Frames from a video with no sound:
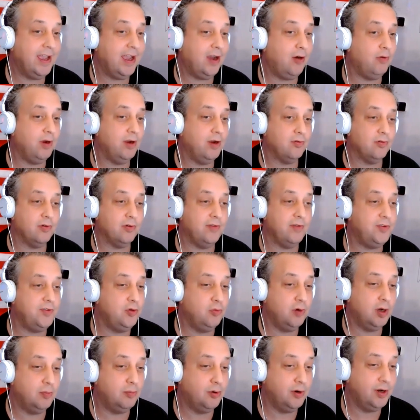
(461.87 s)
However, if
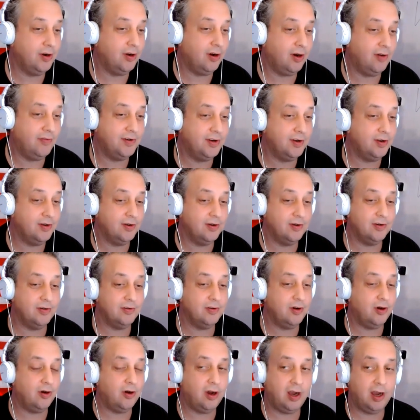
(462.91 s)
you want to put it off
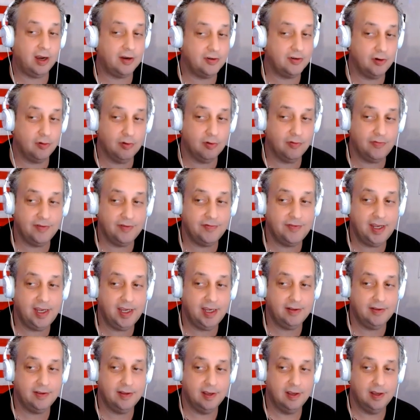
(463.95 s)
to October
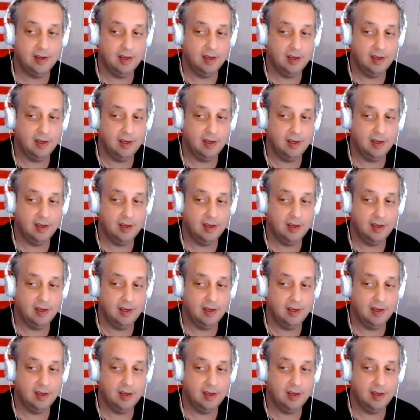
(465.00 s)
15th,